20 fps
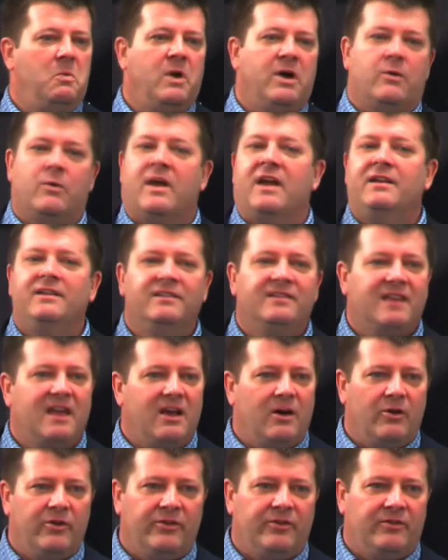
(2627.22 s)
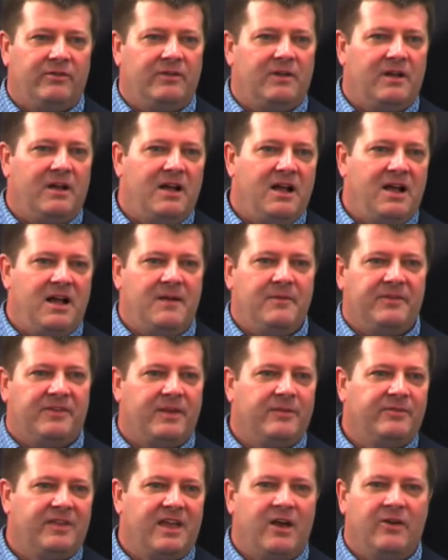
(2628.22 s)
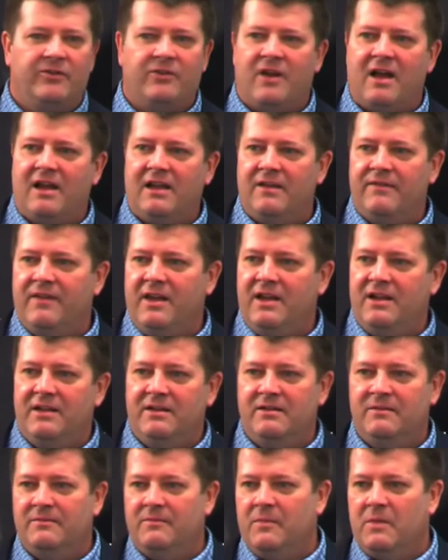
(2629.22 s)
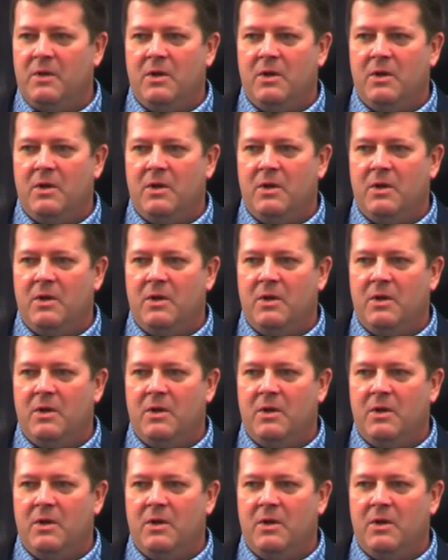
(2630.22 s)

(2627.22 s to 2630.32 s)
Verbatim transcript: What rating scales, subscales are elevated,